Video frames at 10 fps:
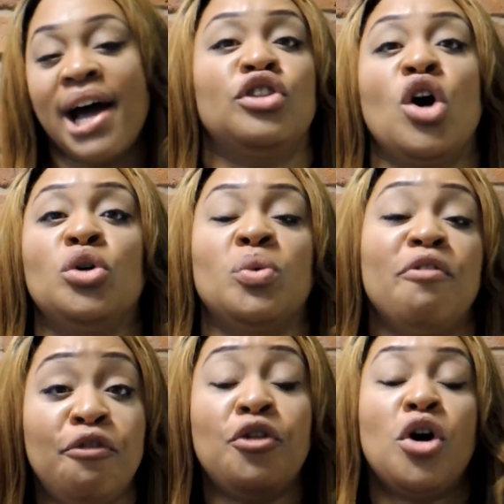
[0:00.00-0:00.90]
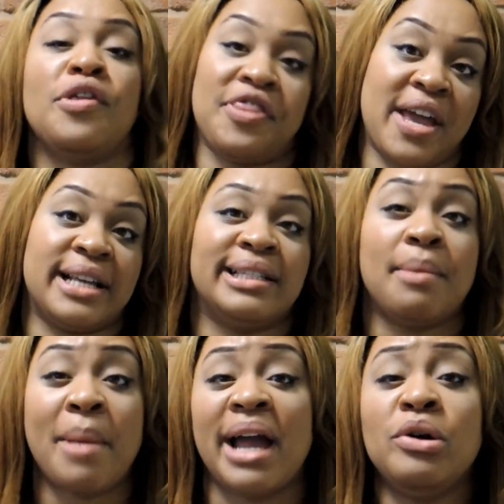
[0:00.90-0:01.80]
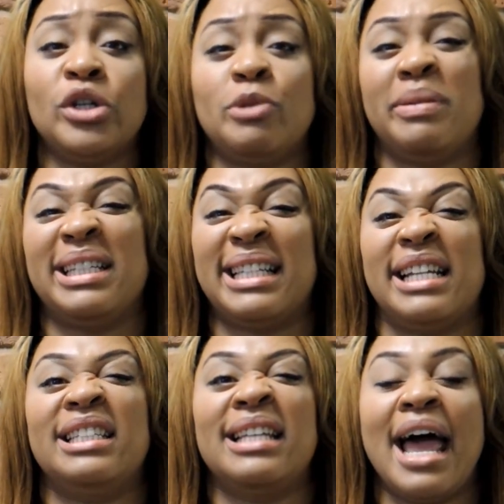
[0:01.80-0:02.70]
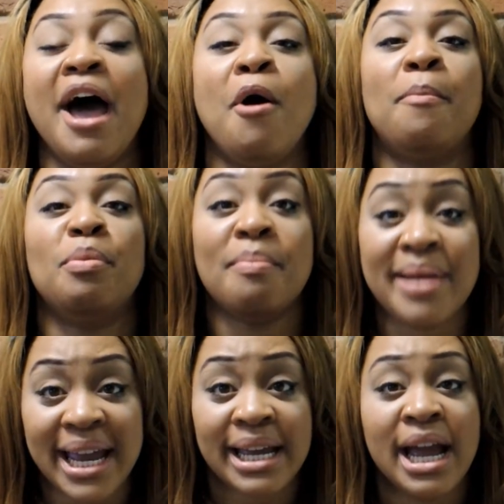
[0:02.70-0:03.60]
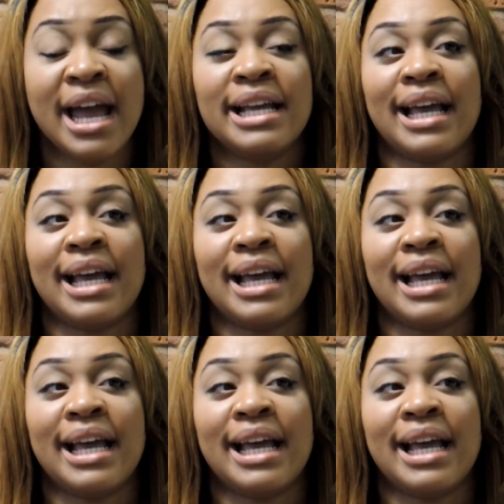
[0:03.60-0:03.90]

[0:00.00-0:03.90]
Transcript: So those were 4 things that my husband did to help me